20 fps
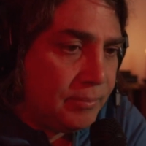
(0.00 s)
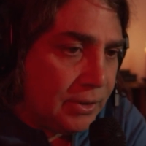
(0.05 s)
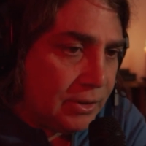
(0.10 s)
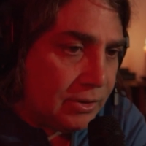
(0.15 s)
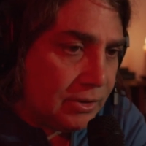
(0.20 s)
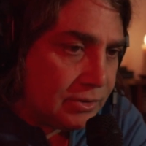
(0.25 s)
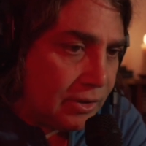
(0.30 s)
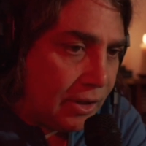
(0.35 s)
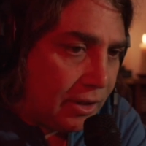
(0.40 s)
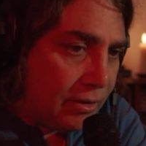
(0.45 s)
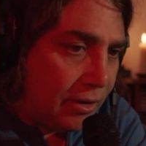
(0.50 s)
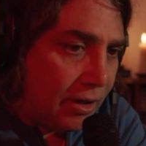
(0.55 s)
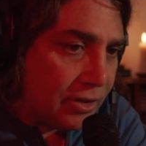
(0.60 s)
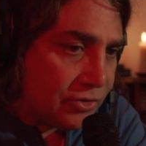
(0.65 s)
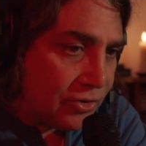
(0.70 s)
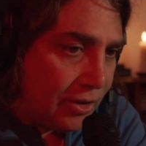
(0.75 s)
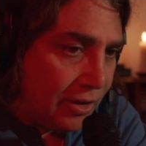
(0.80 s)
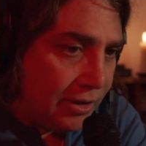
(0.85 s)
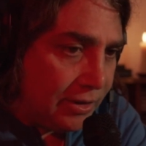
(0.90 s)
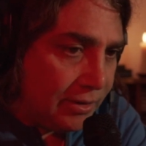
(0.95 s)
Because
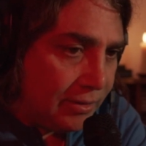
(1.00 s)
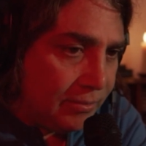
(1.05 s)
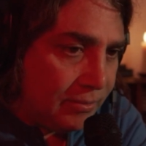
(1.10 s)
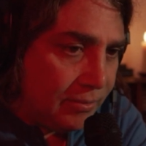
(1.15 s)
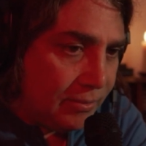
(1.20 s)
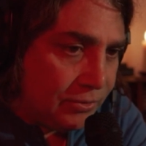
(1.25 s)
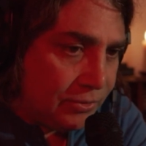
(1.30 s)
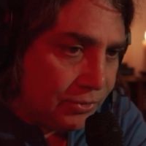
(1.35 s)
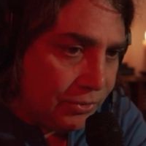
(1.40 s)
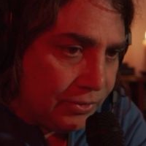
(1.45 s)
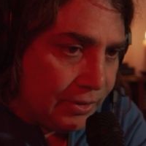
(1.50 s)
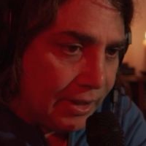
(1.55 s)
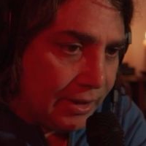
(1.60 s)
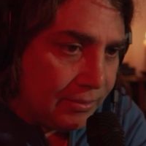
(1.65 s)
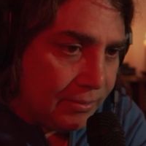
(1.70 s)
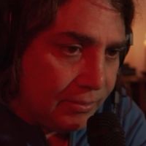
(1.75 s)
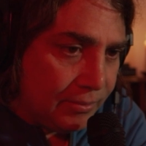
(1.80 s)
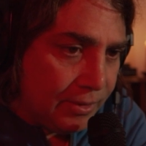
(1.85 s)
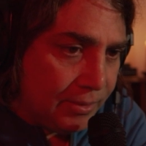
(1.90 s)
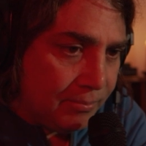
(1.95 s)
I try and do
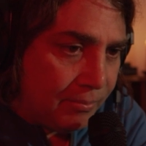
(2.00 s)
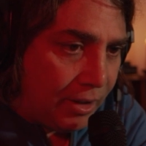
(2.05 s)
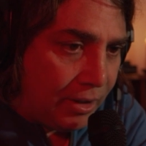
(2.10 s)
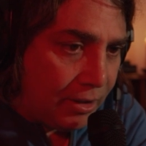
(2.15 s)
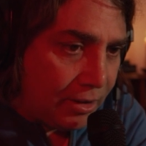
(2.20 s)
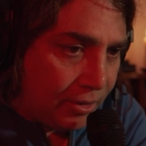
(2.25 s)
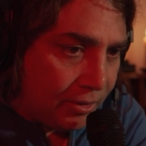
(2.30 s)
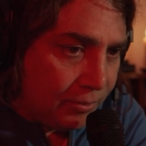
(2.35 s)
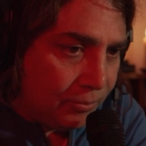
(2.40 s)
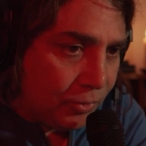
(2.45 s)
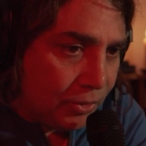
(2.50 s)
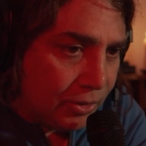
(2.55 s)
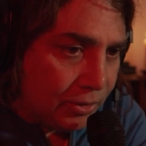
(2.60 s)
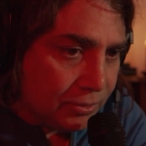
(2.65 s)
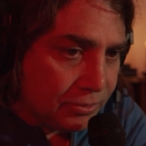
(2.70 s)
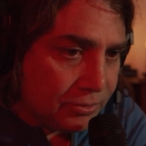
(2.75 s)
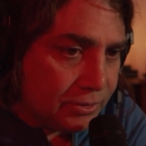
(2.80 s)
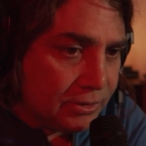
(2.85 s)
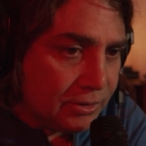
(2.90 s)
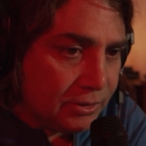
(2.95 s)
that in my own
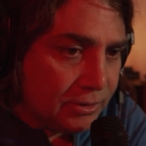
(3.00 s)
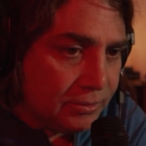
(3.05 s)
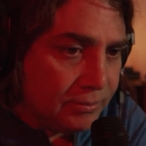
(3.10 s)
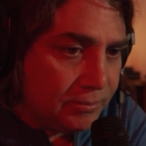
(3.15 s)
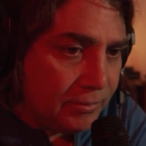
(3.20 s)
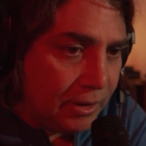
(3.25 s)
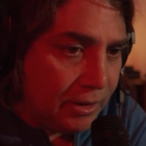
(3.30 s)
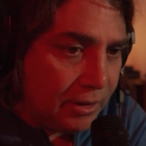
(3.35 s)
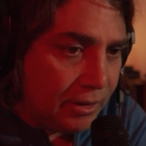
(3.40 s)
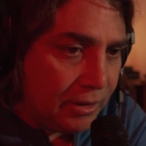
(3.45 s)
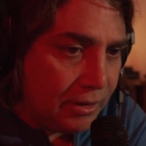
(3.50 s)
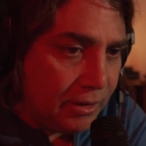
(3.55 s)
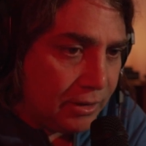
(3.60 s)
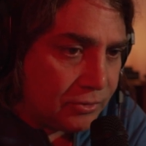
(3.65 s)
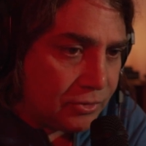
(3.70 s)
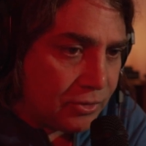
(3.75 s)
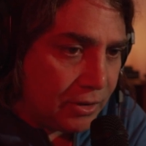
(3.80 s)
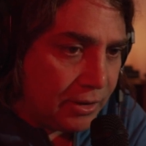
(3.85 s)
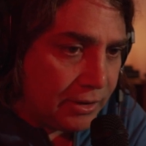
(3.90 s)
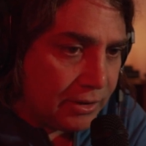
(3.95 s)
world.
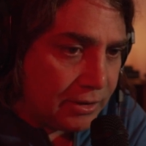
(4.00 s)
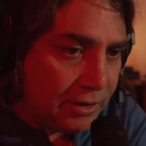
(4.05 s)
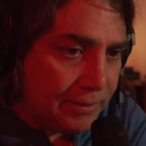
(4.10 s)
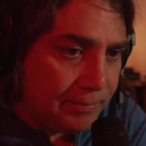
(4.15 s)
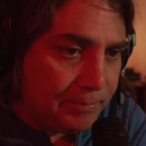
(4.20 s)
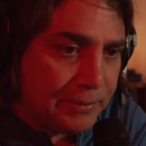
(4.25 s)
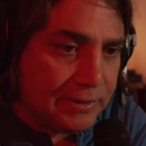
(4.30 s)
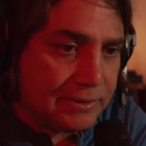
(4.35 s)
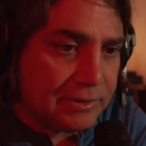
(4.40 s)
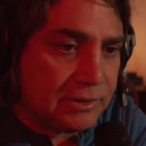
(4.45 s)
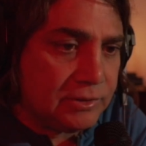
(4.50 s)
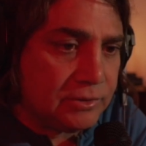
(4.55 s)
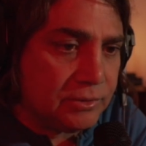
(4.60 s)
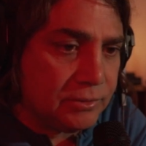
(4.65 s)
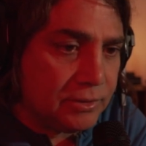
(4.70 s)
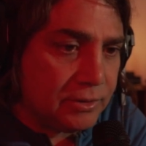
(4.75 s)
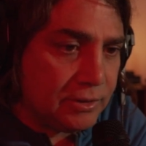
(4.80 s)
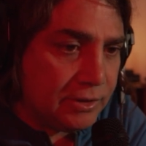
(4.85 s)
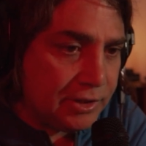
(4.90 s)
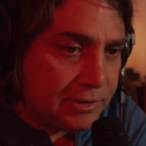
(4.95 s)
I try and keep busy
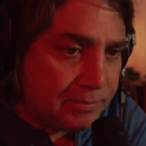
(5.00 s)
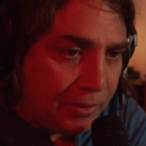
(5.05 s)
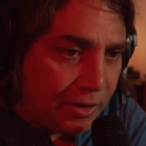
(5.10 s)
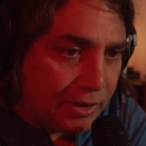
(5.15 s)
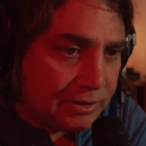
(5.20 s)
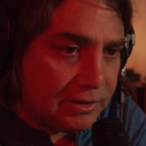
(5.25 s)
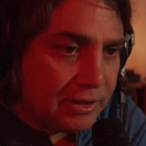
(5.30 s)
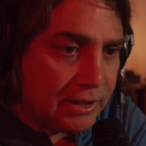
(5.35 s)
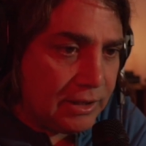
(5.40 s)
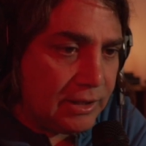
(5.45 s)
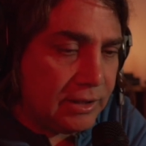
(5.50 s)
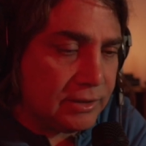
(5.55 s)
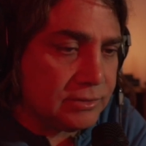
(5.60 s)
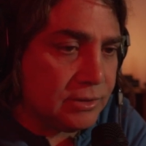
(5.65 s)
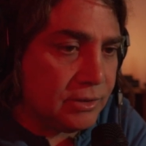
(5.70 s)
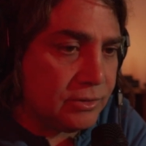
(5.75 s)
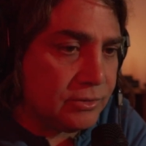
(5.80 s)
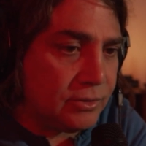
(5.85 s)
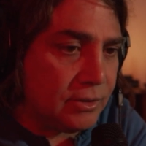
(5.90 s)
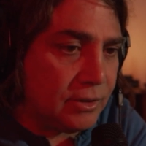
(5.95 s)
doing these
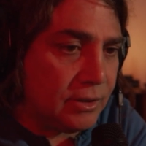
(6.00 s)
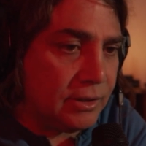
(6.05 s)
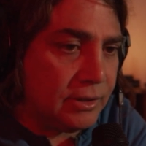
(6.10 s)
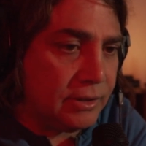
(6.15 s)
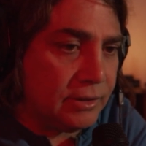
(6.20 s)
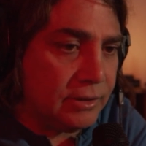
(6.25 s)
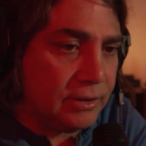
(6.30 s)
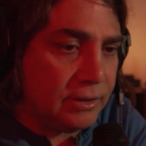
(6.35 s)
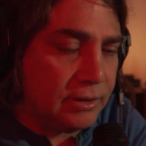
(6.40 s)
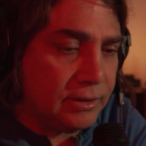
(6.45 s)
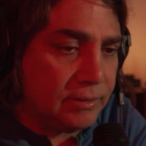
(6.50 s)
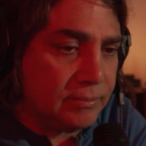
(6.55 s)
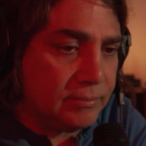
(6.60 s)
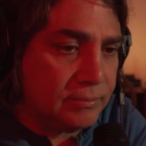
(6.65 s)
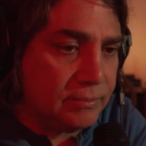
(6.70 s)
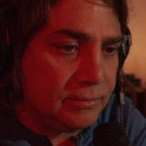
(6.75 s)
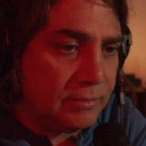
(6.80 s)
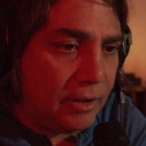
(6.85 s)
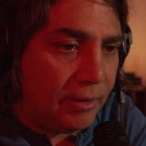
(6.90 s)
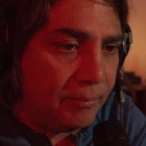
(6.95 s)
podcasts. I try and
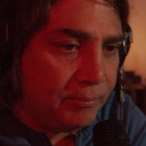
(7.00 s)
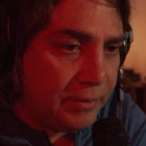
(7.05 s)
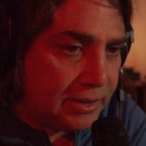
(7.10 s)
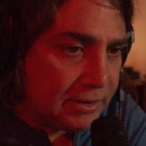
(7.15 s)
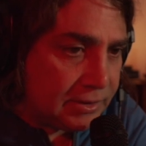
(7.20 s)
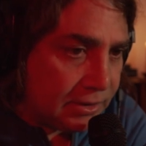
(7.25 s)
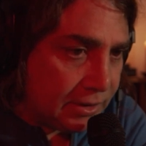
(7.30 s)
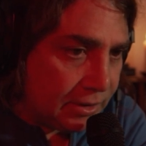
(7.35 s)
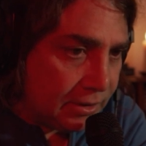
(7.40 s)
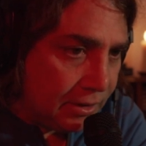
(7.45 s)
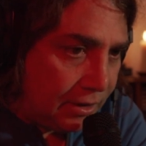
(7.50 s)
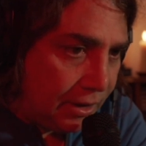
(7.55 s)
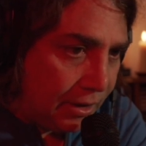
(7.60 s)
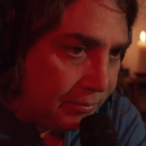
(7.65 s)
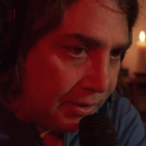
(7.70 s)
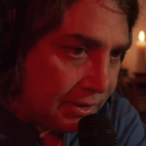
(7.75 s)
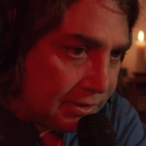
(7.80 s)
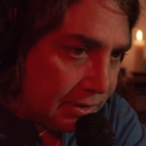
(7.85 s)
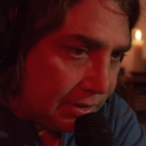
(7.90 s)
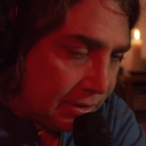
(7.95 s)
I'm mixing
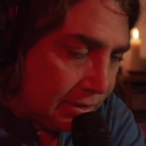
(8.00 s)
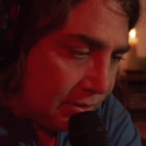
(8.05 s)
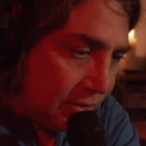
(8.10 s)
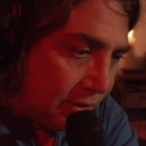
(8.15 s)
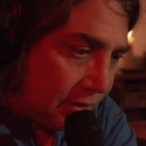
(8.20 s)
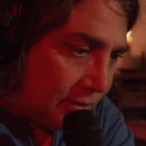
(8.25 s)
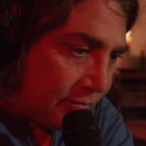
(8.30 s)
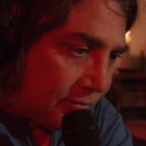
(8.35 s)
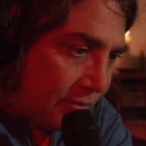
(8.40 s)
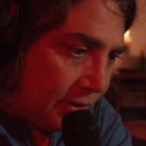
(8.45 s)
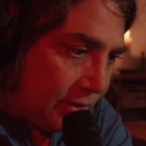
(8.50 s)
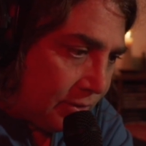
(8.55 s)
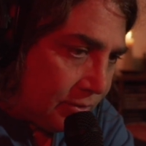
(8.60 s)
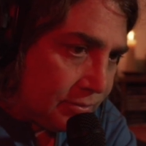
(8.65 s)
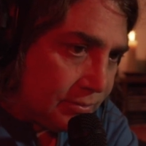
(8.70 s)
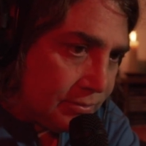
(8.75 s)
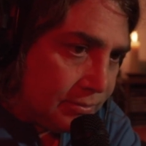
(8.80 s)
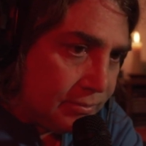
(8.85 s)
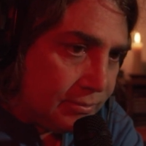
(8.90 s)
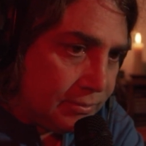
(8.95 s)
a lot of
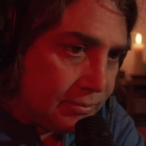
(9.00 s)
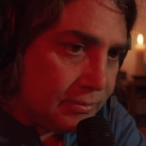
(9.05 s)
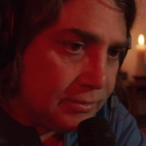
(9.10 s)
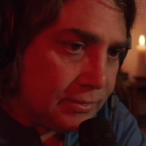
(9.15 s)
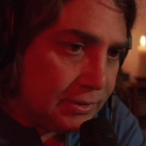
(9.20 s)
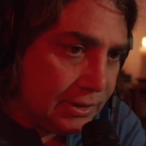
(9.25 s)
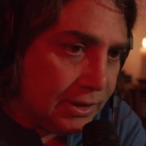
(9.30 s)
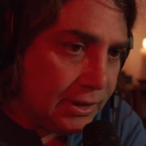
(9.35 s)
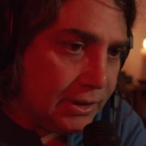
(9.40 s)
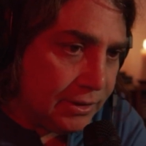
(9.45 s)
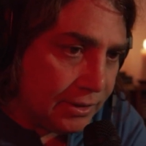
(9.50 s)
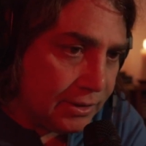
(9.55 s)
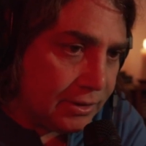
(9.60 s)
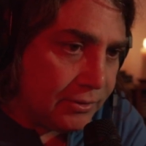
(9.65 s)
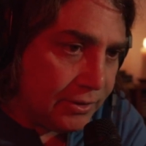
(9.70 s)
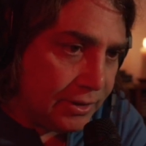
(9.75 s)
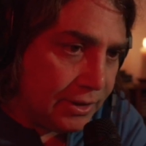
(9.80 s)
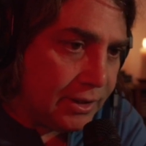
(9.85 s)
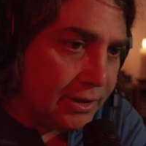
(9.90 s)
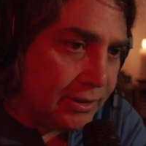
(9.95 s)
old create.
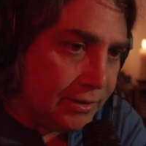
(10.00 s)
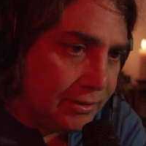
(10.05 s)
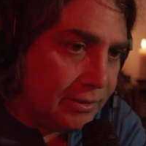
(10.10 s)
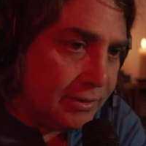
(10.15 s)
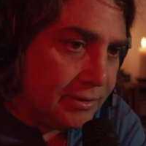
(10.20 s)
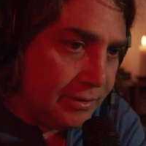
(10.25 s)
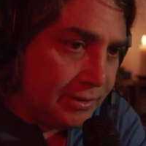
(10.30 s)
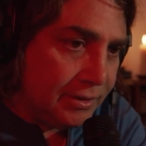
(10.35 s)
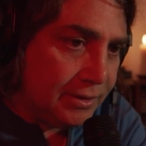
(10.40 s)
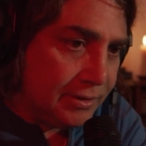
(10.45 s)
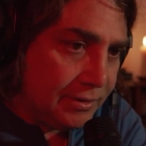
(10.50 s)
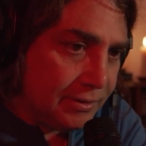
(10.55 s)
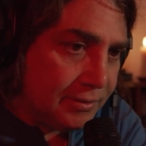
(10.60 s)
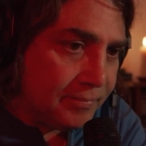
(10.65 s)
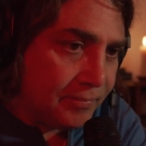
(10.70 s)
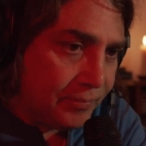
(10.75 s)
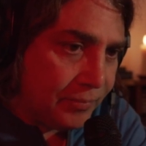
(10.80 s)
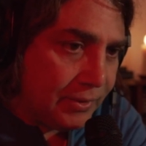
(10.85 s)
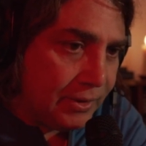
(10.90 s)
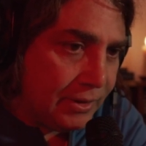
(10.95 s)
That's what it
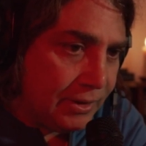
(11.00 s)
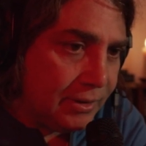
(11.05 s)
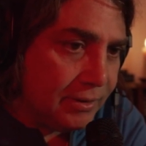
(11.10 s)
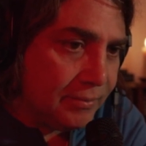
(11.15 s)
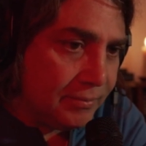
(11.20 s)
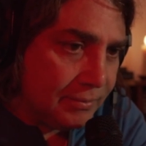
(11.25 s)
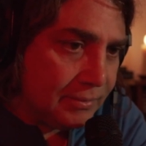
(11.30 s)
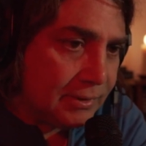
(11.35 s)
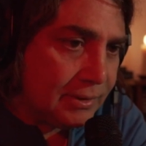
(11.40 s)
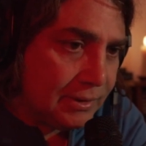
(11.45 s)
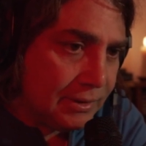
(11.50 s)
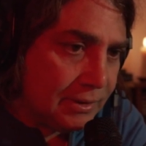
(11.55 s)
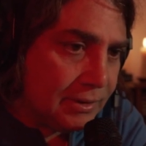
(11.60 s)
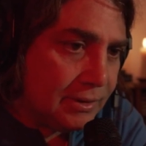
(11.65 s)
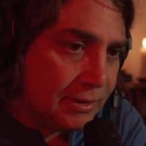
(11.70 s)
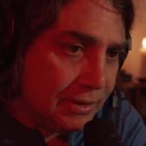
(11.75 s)
is. Create.